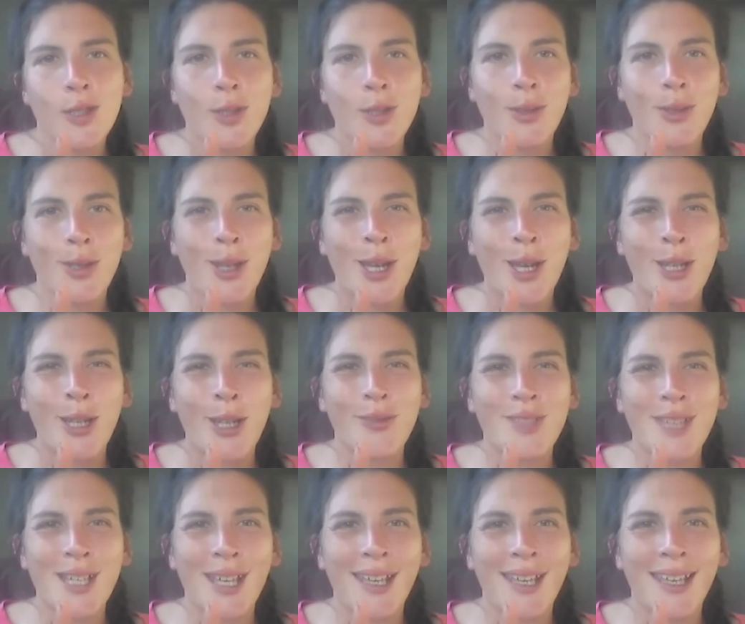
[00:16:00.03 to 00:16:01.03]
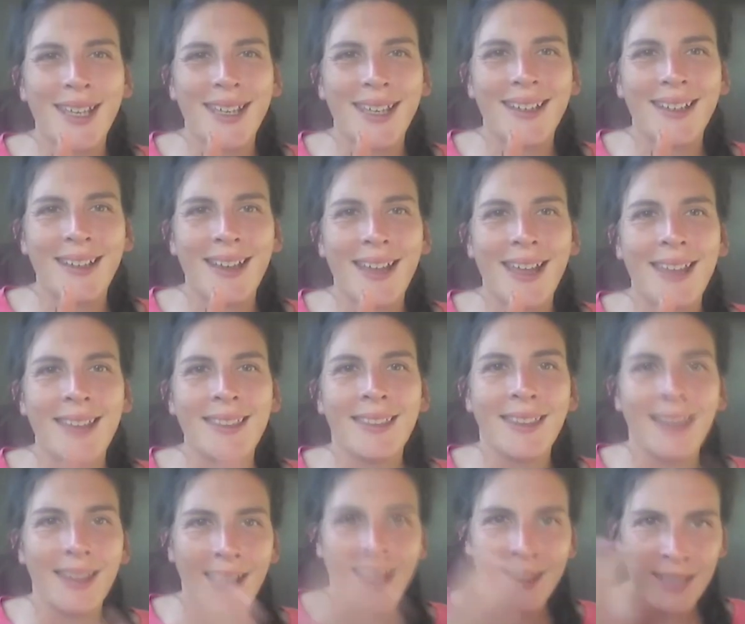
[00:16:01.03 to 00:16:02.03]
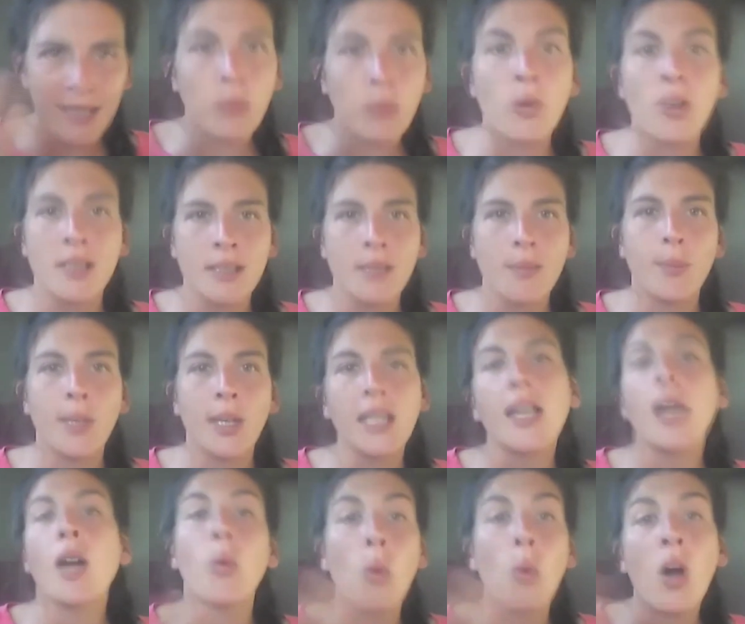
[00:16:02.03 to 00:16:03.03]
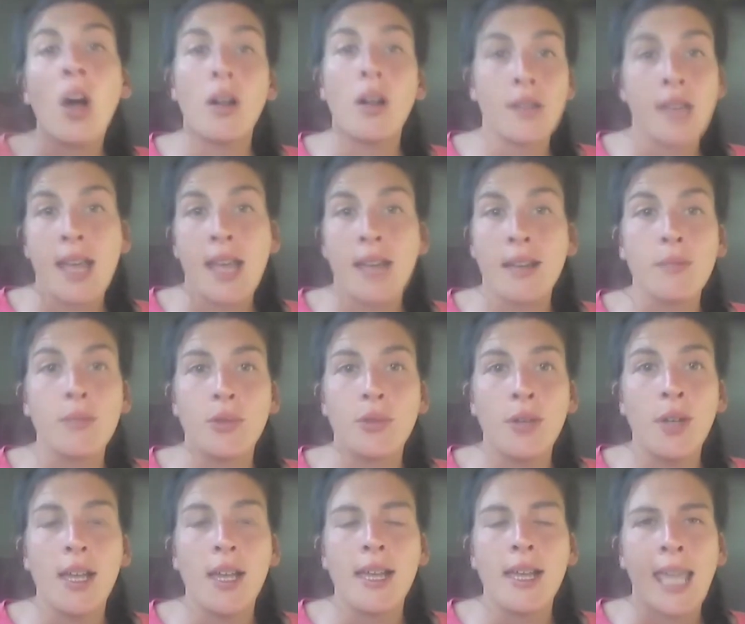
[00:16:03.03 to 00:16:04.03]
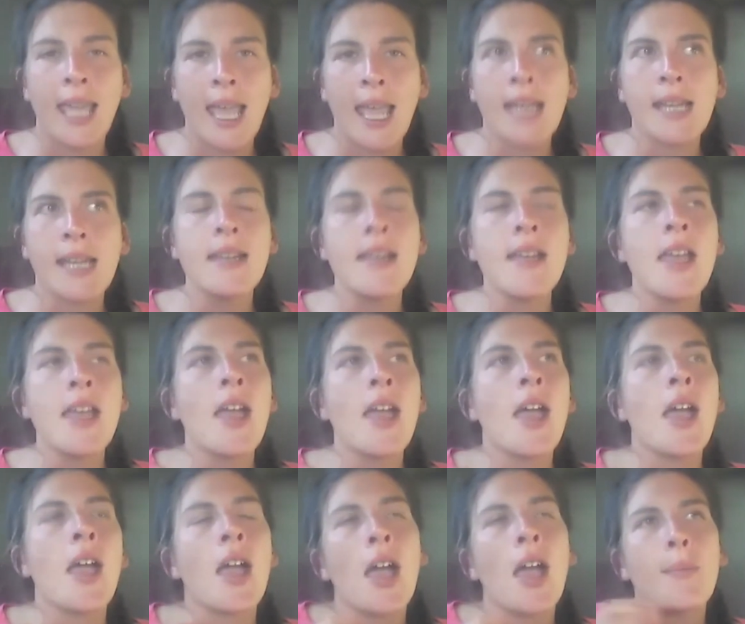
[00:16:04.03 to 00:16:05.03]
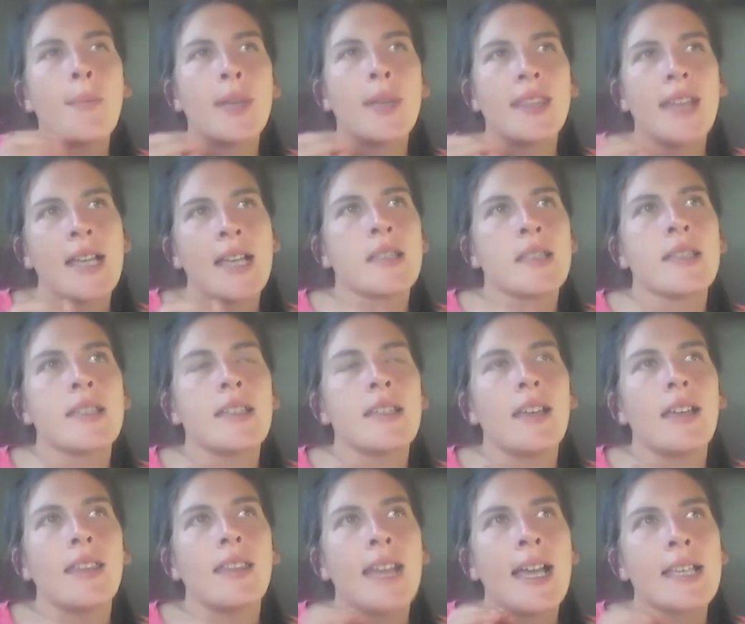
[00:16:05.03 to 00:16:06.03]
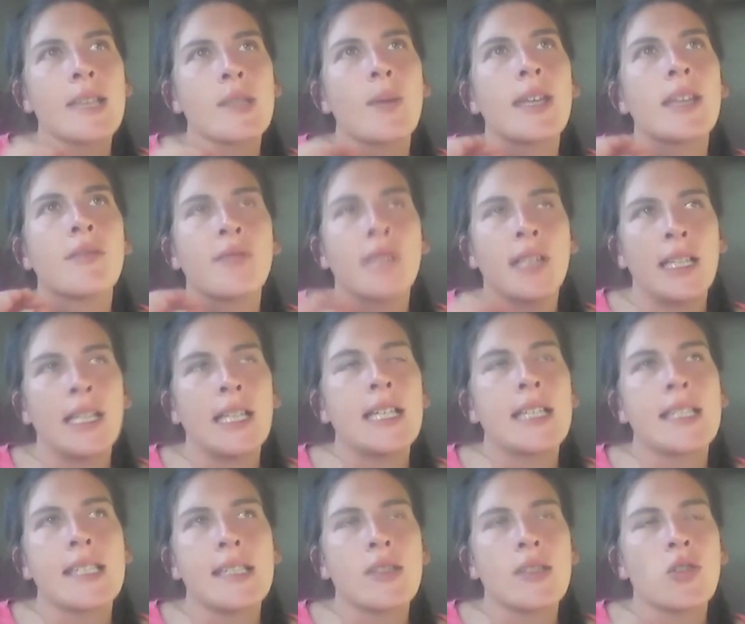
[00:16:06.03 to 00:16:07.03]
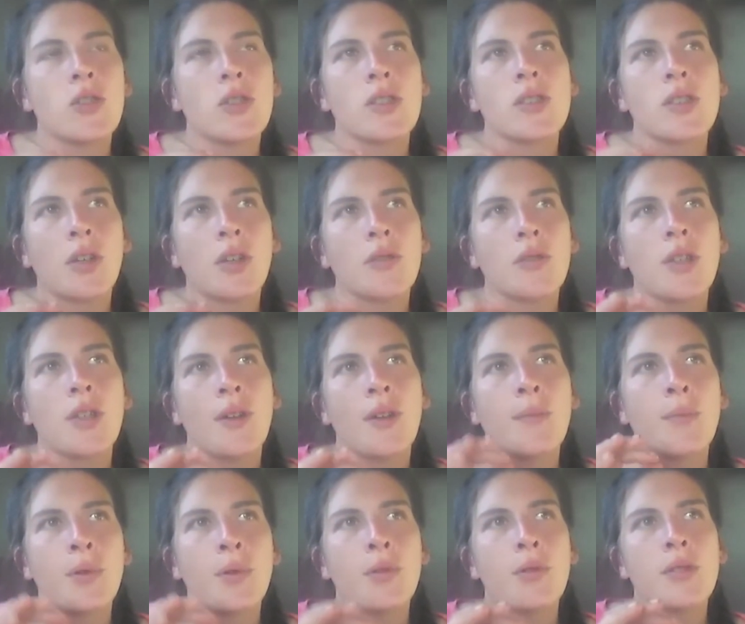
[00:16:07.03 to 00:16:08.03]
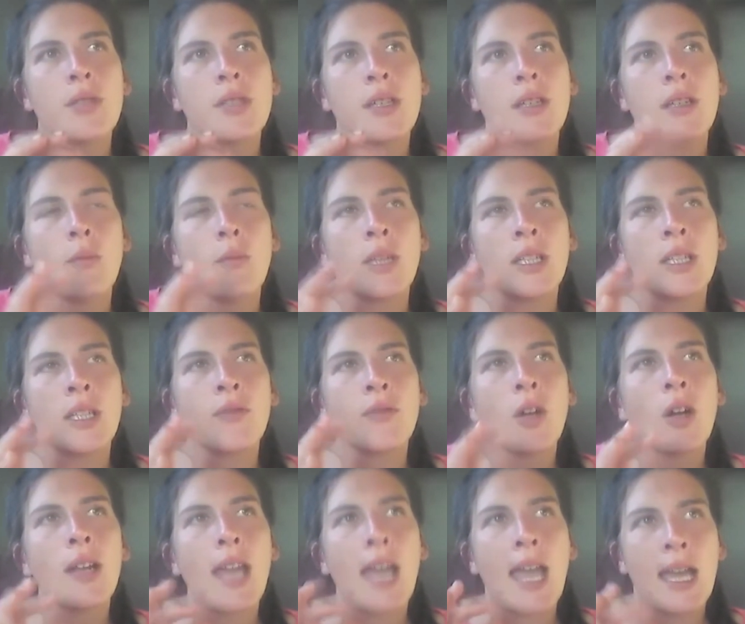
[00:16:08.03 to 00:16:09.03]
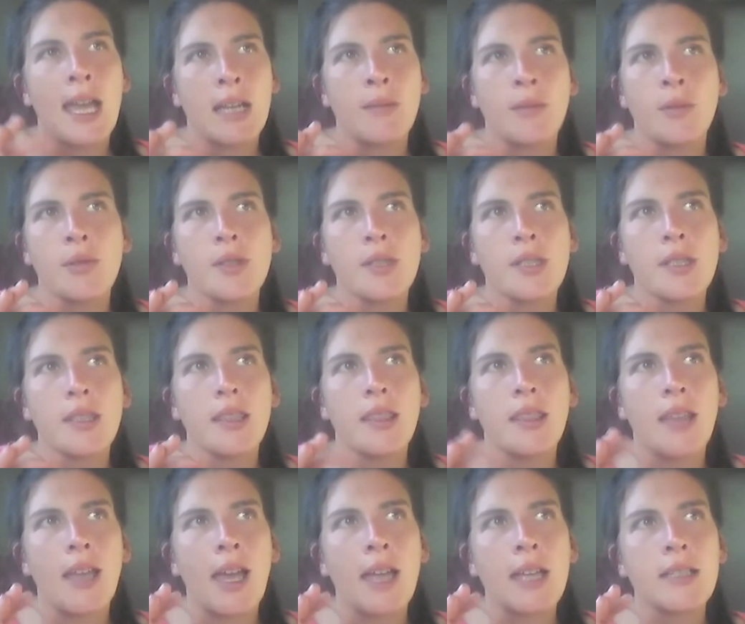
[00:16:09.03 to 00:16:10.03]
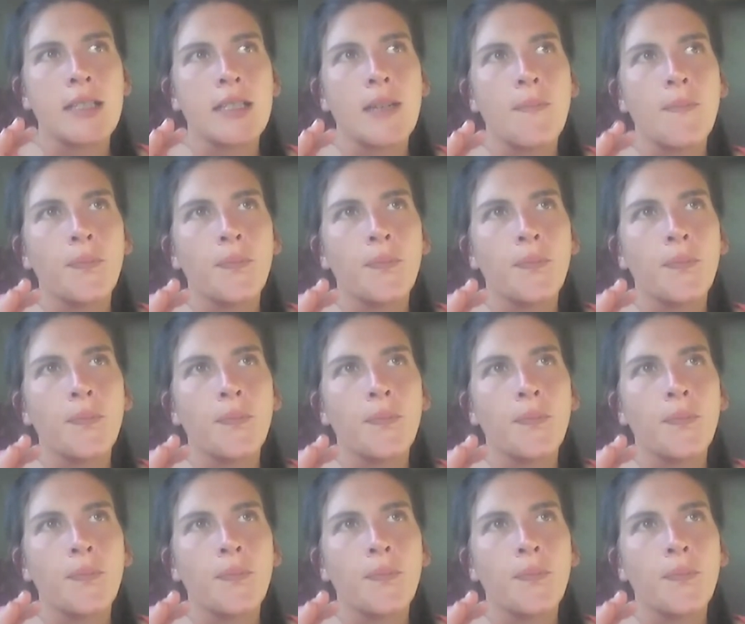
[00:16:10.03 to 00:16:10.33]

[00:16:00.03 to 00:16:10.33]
do kind of take in and, and they want to be a wild animal again. But that's that's where the release is just so so important. When you've got animals that